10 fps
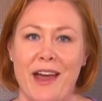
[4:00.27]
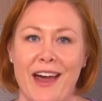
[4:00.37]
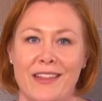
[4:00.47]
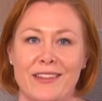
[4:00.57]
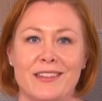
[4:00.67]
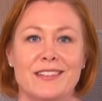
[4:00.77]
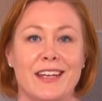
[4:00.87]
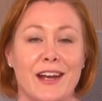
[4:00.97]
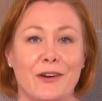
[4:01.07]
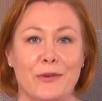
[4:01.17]
path to
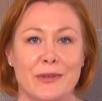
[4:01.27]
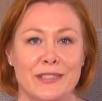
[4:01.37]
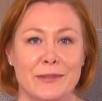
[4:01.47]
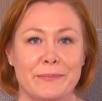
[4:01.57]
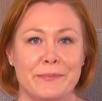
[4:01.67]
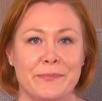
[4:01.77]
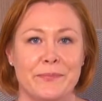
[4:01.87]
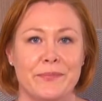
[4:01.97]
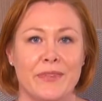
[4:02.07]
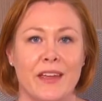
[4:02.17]
heroism.
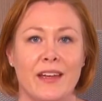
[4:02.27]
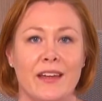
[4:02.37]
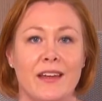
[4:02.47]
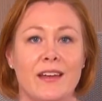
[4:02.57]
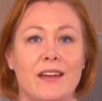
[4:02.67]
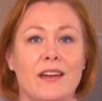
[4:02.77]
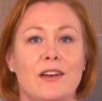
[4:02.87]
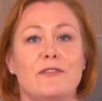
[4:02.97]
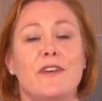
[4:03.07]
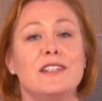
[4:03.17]

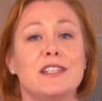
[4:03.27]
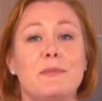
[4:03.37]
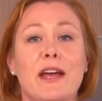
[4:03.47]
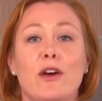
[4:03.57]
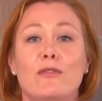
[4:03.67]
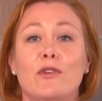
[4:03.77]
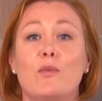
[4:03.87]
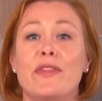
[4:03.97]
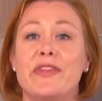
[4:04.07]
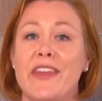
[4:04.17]
Funded by over
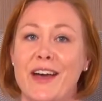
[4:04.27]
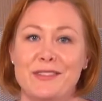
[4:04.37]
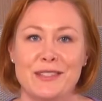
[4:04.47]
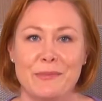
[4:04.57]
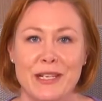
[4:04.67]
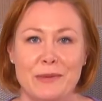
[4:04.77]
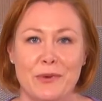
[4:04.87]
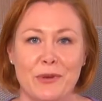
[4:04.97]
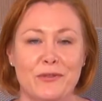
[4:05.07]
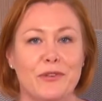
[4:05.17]
1,000
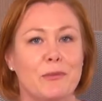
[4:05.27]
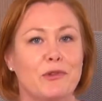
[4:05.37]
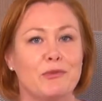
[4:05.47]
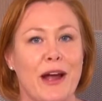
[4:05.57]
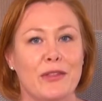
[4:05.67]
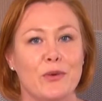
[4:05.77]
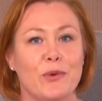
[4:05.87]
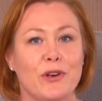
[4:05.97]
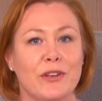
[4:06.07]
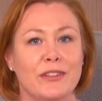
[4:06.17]
people from around the
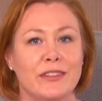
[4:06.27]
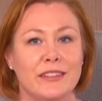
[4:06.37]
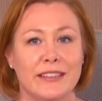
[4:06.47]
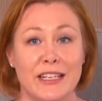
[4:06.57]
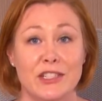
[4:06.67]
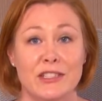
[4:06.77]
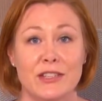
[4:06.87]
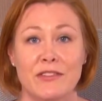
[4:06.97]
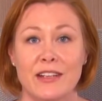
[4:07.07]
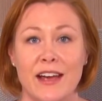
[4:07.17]
world, Legends
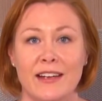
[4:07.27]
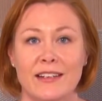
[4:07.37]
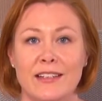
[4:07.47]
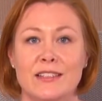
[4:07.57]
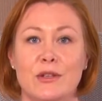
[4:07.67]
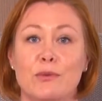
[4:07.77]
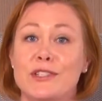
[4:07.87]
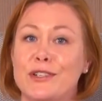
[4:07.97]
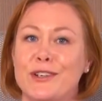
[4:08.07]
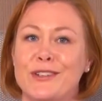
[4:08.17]
of the Knight is a
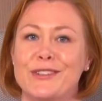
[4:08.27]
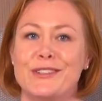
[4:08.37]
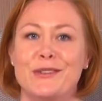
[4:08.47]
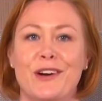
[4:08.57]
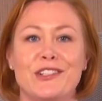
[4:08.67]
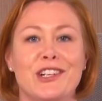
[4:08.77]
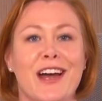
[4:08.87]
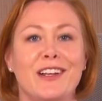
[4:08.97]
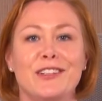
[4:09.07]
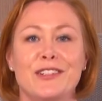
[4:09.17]
return to our
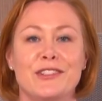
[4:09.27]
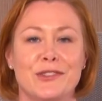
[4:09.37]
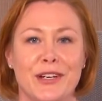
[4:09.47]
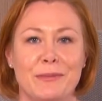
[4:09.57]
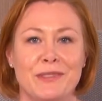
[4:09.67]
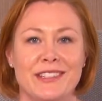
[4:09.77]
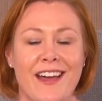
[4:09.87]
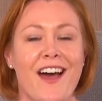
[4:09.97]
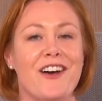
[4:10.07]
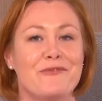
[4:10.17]
childhood dreams
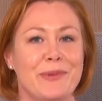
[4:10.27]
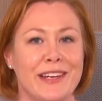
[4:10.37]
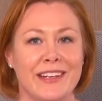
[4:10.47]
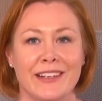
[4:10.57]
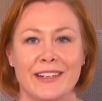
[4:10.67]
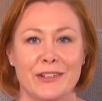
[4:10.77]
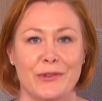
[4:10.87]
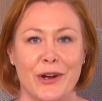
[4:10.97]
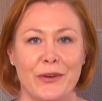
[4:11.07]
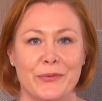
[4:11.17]
of being a
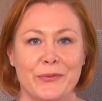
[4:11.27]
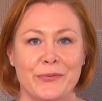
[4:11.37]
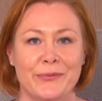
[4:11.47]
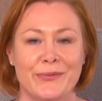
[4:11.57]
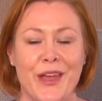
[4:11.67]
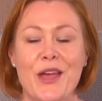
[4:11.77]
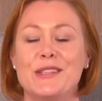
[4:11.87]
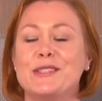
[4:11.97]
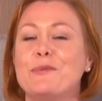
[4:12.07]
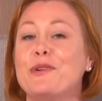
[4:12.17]
hero.
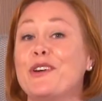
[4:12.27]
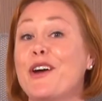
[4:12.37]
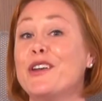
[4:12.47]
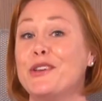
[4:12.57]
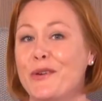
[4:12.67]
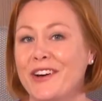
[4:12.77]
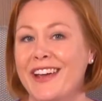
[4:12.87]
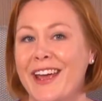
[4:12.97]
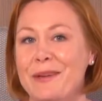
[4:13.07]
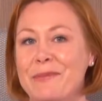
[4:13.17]
So put on your
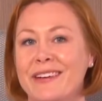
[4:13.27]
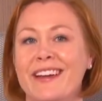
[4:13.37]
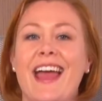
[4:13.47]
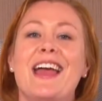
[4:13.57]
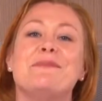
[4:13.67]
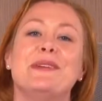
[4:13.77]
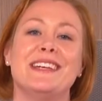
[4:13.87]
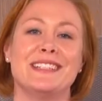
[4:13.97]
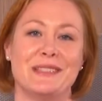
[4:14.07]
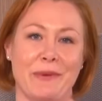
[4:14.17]
cape and
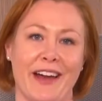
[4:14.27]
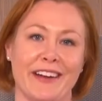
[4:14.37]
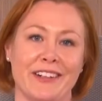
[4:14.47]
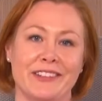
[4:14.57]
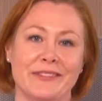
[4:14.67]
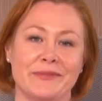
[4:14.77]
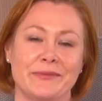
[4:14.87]
be inspired.